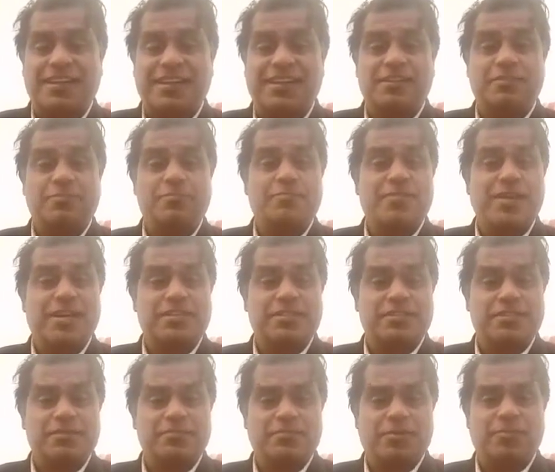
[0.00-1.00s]
at
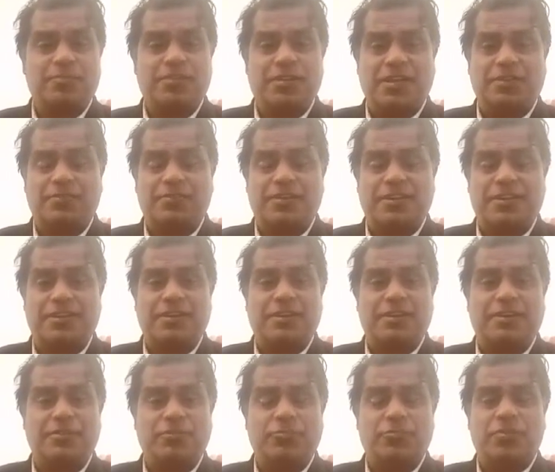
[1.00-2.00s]
maximum level and
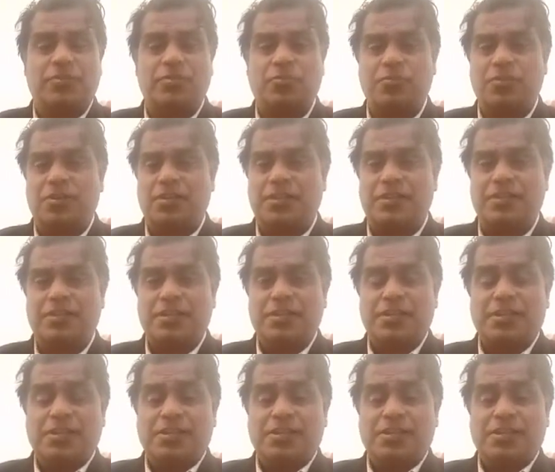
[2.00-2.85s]
all over the world.